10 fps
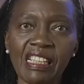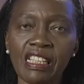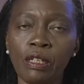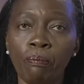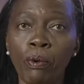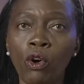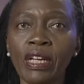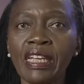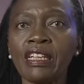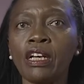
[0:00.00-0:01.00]
is a
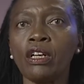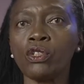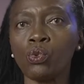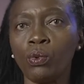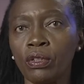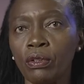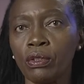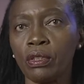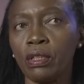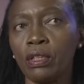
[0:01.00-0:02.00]
symbolic sword
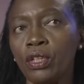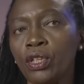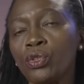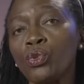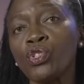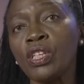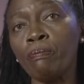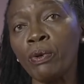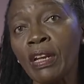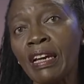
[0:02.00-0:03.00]
to
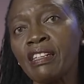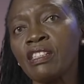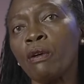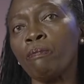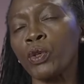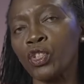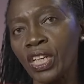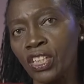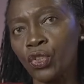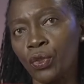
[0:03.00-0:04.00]
symbolize
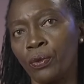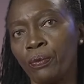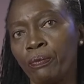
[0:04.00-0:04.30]
protection